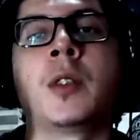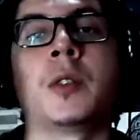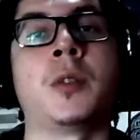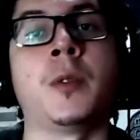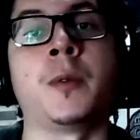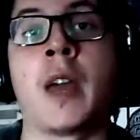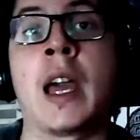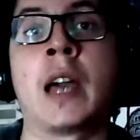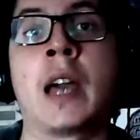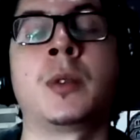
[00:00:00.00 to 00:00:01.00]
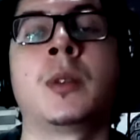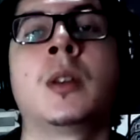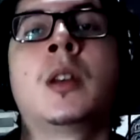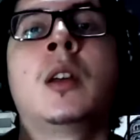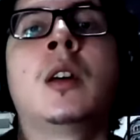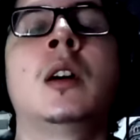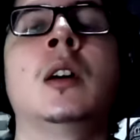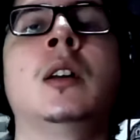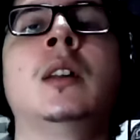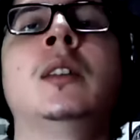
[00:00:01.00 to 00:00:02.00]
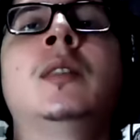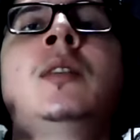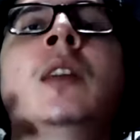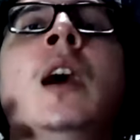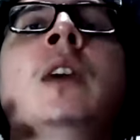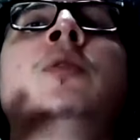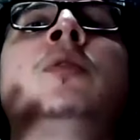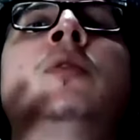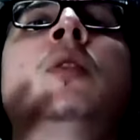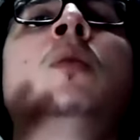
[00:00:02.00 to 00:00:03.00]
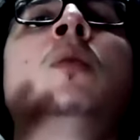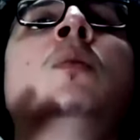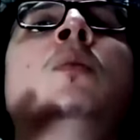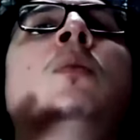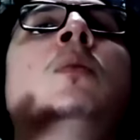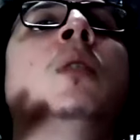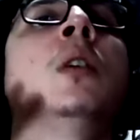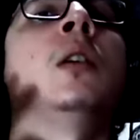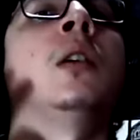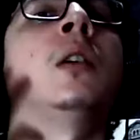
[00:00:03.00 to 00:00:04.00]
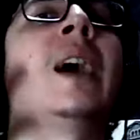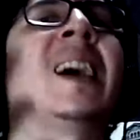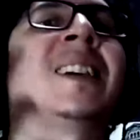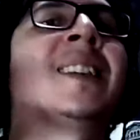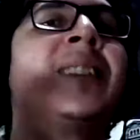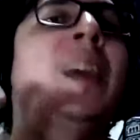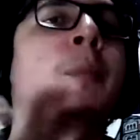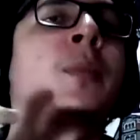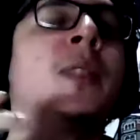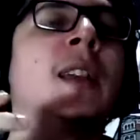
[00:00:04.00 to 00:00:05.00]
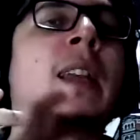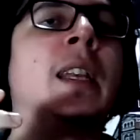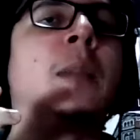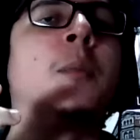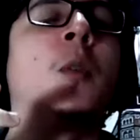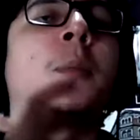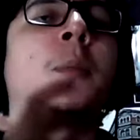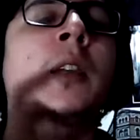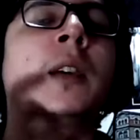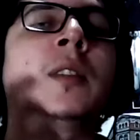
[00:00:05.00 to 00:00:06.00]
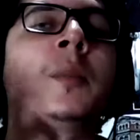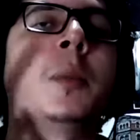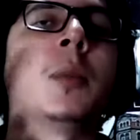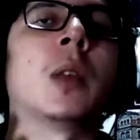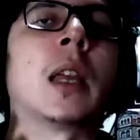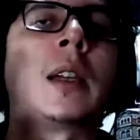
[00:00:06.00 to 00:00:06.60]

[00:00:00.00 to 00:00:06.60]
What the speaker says: also a fact, it is not so accepted anymore because people like